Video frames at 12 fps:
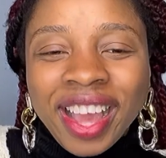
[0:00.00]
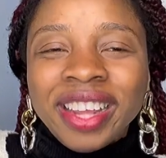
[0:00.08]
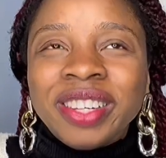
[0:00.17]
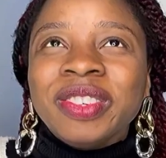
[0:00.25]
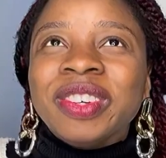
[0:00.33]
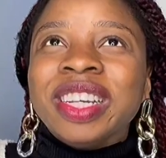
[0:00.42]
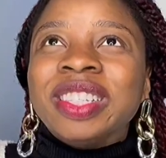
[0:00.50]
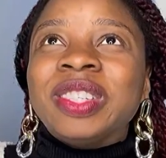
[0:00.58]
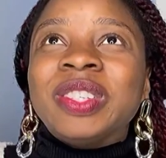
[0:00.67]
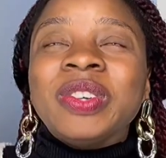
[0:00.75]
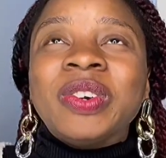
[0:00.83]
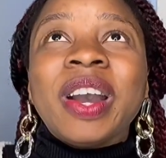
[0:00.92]
Anyway,
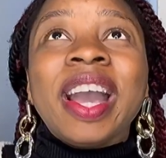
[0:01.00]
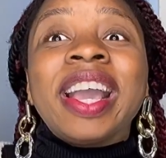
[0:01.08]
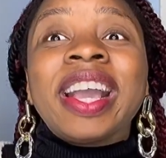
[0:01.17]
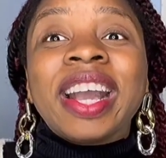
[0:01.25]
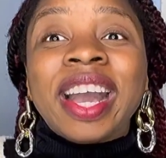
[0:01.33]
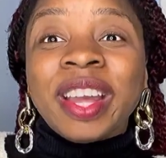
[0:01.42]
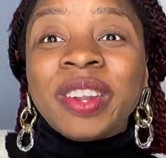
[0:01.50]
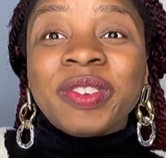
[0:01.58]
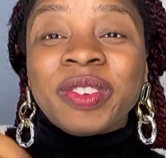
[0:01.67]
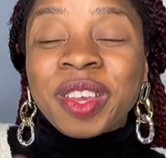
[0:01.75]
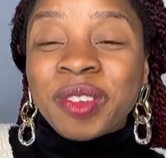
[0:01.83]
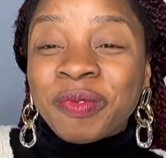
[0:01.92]
so I kind of
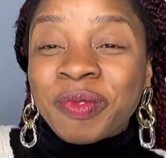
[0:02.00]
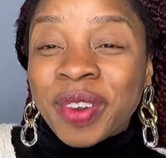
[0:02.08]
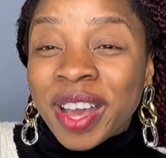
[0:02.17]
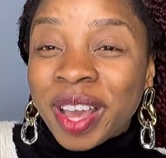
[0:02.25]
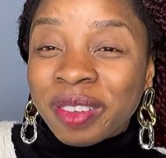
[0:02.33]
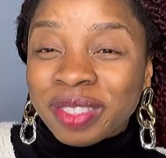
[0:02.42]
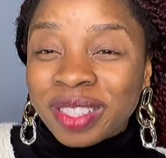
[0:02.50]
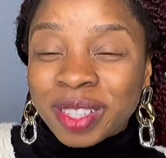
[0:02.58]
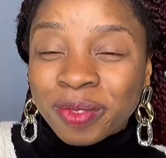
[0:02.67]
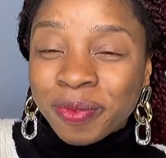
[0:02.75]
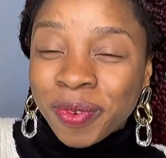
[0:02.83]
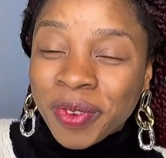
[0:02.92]
imbibe the
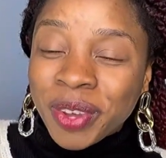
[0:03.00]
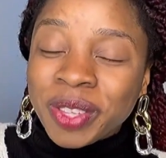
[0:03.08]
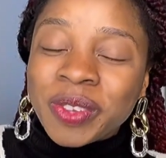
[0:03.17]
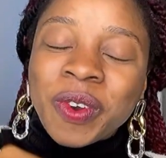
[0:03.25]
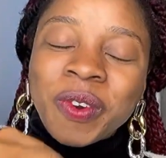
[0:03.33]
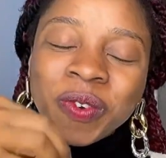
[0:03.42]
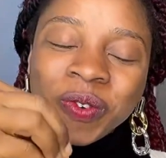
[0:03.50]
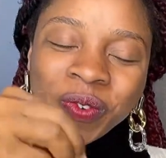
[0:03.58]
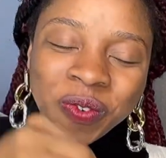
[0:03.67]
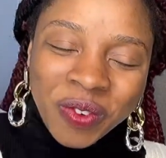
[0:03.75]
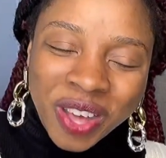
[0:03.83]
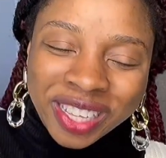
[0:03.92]
spirit of
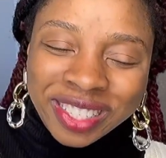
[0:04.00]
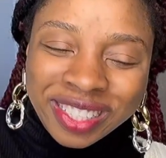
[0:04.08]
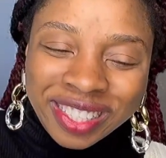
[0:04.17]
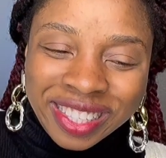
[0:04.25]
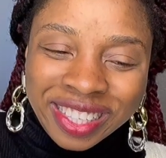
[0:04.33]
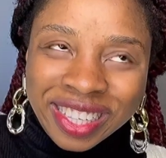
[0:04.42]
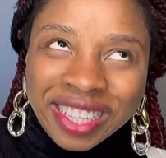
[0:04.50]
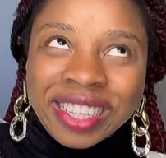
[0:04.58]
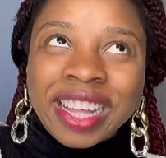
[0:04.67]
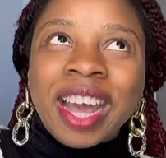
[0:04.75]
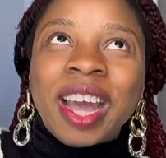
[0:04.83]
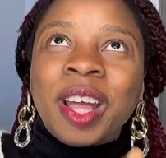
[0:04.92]
fasting
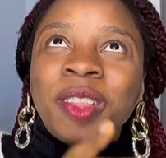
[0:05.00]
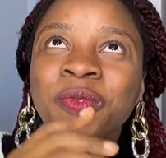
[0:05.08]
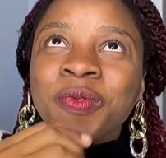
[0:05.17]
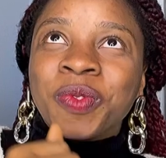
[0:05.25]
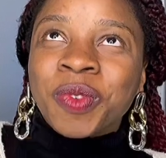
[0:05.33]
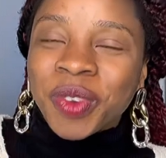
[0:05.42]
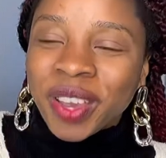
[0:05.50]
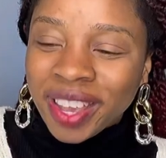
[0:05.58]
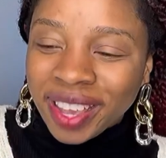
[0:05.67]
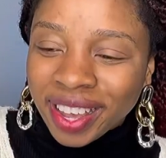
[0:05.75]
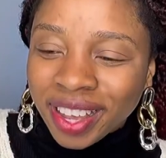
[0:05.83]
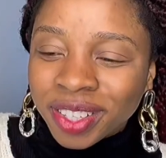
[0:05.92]
and
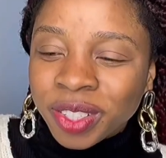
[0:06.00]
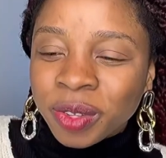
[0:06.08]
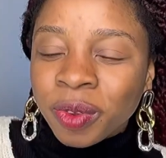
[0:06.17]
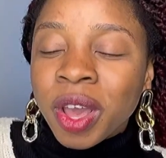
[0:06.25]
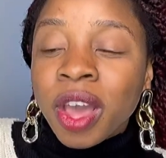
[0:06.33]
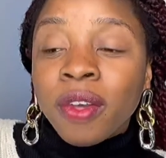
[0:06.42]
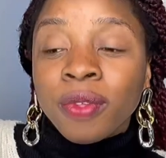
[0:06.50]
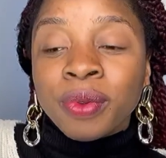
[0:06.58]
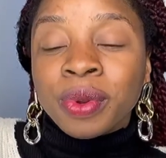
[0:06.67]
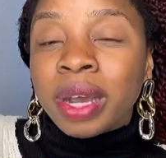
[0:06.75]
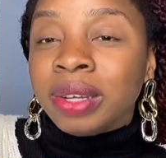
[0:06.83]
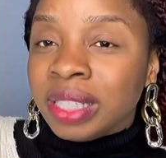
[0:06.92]
prayer. So
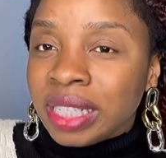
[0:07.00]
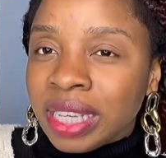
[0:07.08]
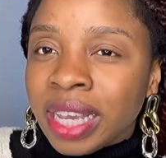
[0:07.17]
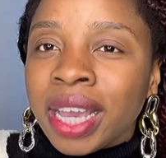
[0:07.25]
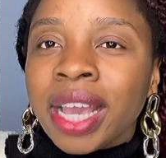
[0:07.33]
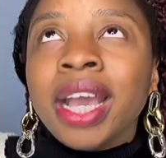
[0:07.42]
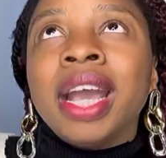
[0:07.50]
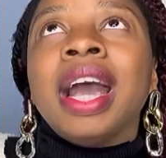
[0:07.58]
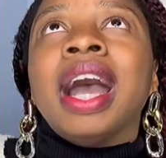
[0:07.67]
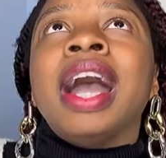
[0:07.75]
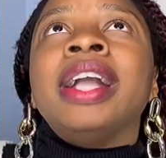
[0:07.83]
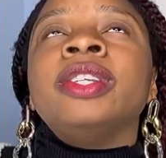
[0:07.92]
throughout the year,
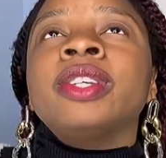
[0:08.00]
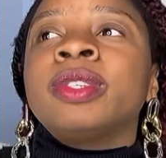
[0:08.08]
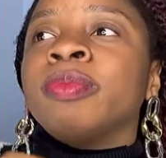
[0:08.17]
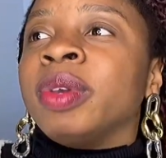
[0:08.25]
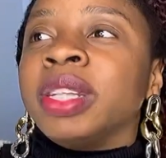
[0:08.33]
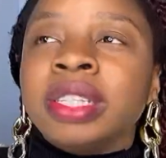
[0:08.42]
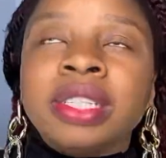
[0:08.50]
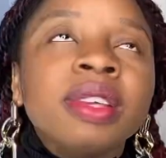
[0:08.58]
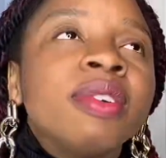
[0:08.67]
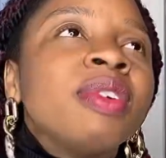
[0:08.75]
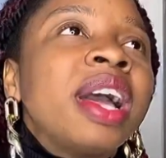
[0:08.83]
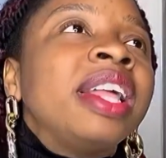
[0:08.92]
I just made this
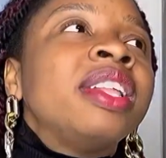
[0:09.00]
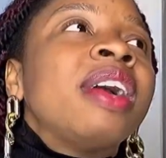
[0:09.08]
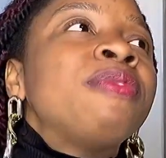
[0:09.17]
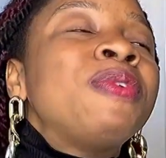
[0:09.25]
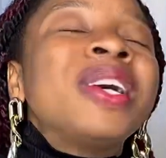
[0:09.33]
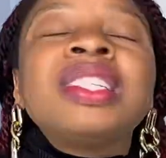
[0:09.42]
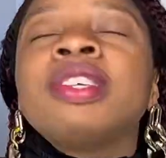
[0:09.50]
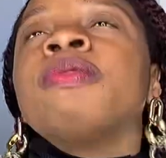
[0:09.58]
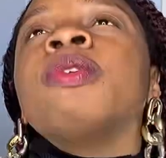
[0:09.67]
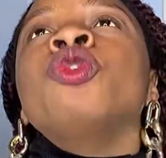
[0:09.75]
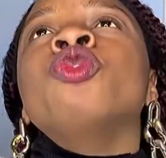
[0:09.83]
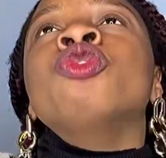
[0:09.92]
and fasting
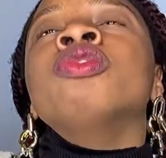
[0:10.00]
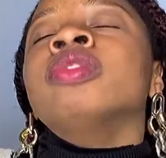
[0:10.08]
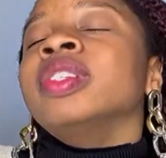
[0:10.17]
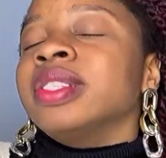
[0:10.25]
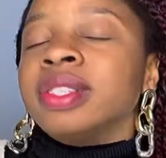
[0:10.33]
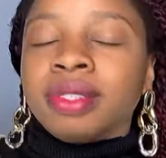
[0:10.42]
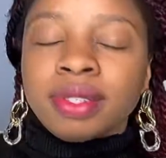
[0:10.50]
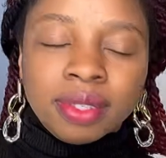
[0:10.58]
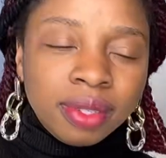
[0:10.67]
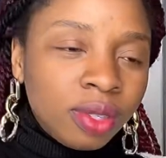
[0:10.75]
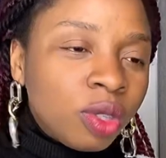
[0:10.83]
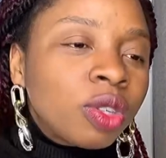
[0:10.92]
for no reason
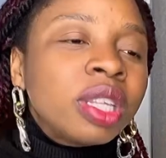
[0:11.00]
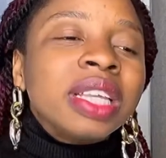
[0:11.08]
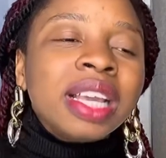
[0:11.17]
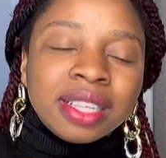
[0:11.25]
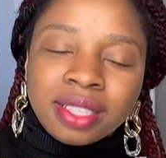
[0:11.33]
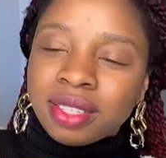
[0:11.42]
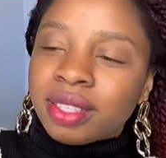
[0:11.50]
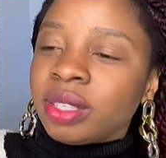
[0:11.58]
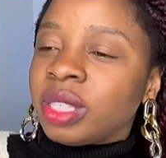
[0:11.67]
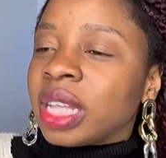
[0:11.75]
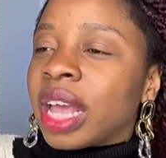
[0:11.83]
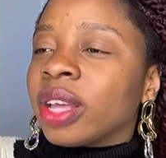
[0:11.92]
Mm, yes
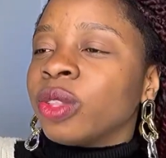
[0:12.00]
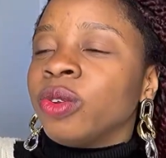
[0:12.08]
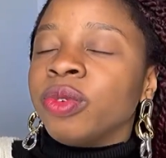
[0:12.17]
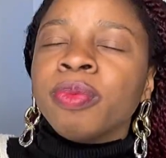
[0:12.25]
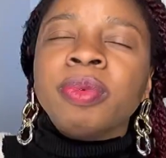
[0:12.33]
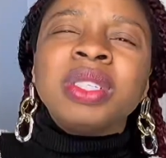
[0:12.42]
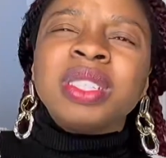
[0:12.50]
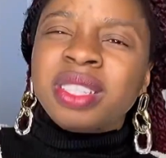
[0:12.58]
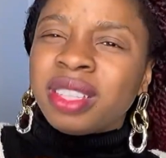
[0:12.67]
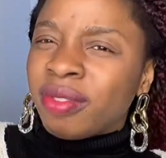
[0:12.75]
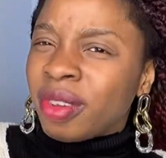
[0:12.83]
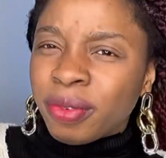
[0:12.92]
it's like no but it's
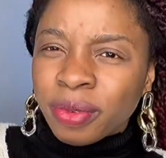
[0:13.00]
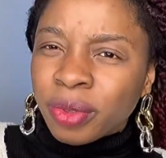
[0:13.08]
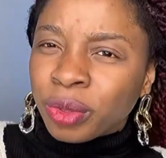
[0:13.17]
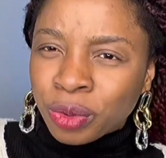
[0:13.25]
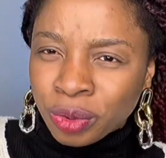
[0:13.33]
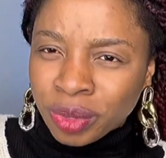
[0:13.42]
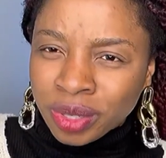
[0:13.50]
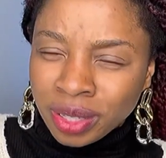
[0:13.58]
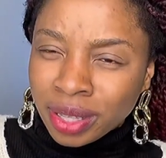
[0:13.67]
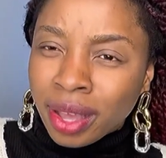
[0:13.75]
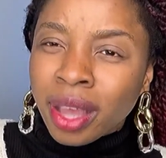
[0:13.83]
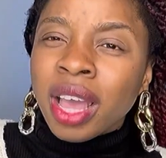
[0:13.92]
never for no reason
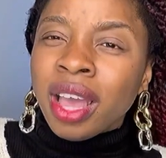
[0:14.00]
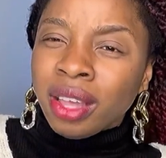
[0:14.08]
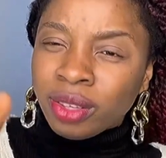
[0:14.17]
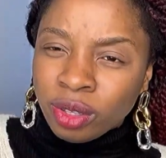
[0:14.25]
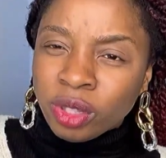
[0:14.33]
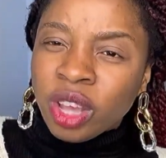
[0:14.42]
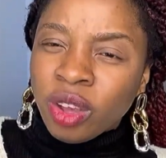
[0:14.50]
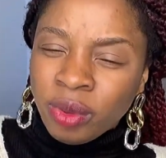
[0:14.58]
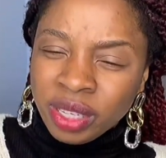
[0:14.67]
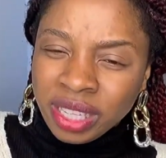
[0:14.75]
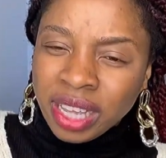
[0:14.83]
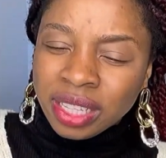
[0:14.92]
ah, they
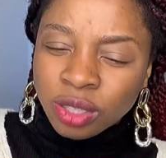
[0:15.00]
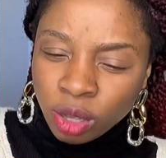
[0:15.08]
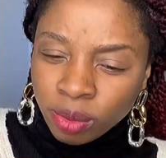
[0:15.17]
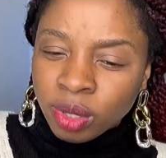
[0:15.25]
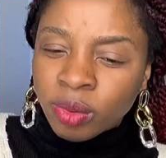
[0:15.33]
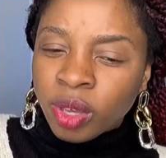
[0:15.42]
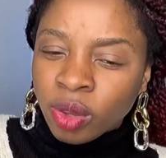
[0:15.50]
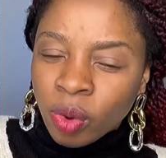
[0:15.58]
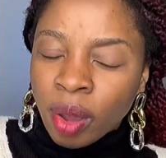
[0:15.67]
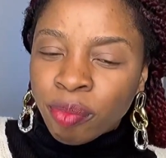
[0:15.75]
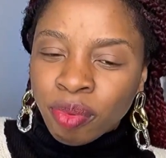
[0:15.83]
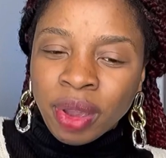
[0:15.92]
always get something where you
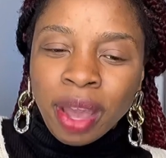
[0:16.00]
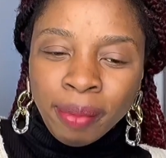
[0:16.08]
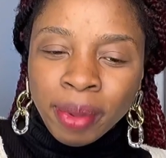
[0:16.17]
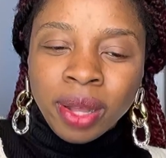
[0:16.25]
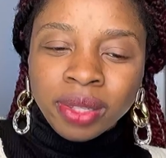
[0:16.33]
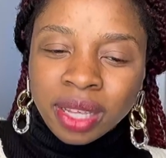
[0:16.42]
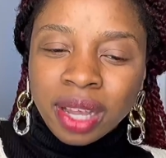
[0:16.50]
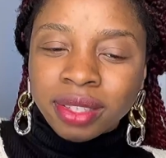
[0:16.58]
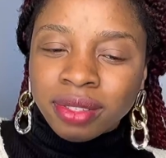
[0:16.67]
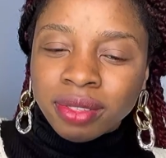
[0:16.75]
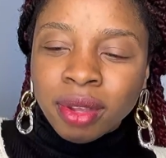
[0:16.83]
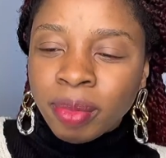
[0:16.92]
want prayer about and
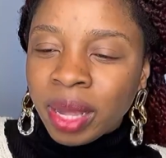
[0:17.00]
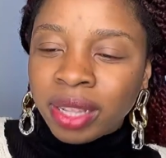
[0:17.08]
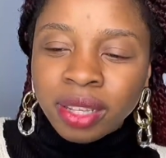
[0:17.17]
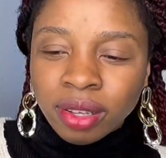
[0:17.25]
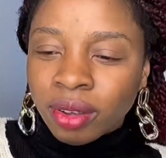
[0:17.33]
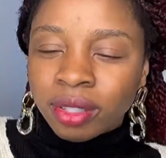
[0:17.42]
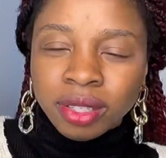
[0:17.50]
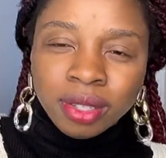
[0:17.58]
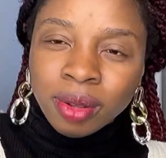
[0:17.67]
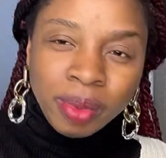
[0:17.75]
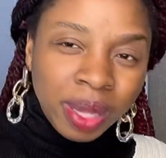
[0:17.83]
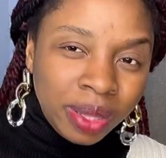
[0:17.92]
normally on a
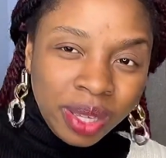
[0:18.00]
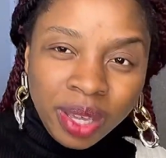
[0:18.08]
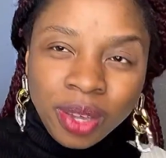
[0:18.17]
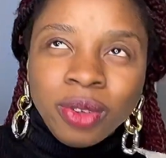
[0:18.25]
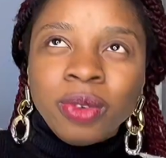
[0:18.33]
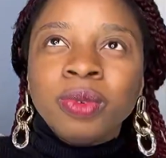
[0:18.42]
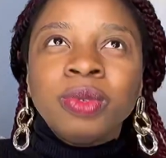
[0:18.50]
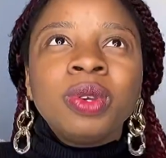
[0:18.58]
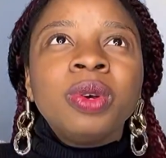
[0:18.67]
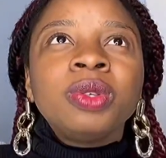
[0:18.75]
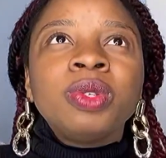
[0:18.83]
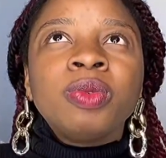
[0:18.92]
normal day you'd
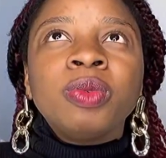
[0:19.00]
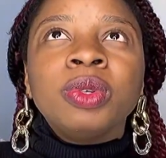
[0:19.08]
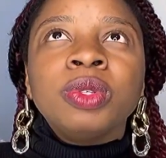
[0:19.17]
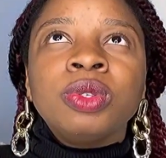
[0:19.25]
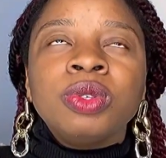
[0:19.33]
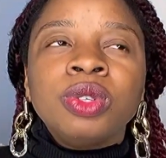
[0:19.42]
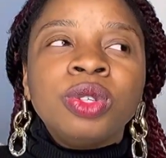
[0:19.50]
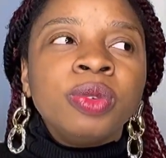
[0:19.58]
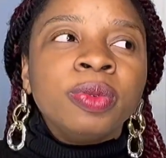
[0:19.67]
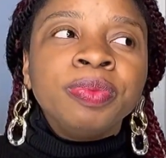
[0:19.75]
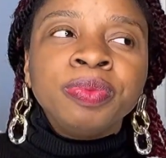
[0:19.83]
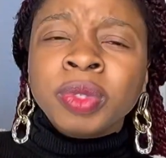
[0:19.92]
also want to you
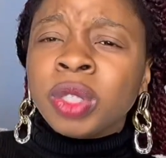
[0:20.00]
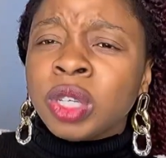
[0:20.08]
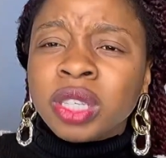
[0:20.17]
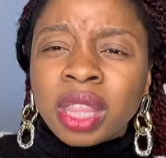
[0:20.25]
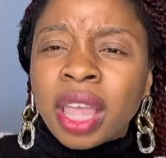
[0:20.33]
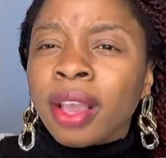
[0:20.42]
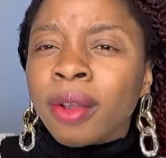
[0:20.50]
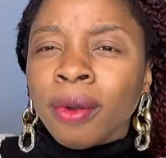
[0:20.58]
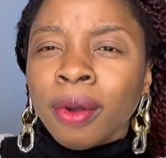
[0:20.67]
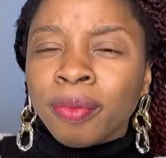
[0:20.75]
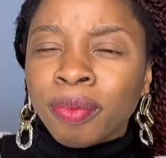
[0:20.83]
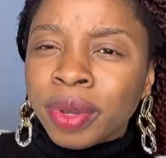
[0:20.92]
know just thank
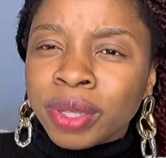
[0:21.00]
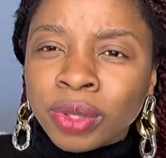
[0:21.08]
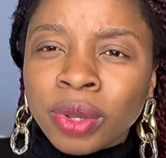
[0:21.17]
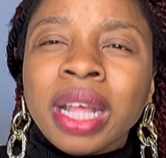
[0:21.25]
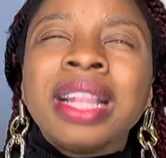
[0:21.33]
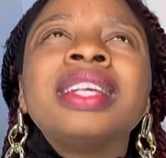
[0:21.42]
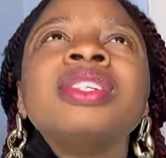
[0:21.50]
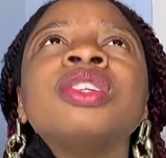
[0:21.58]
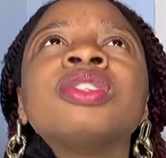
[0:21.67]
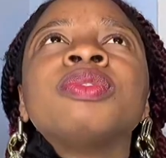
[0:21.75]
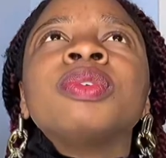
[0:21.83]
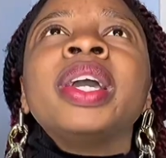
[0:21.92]
god praise god at least
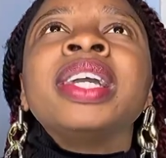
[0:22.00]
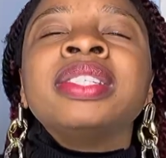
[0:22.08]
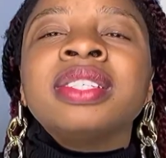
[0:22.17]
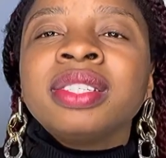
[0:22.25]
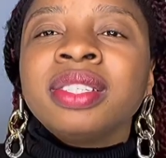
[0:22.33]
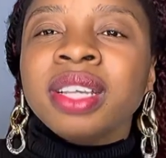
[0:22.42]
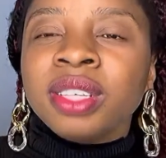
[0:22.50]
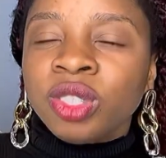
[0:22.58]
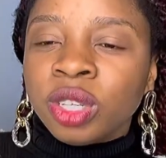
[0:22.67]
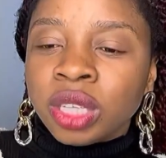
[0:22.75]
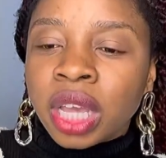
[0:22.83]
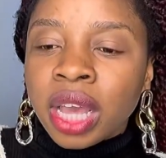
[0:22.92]
just for existence
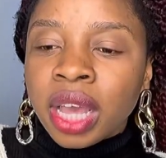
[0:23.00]
just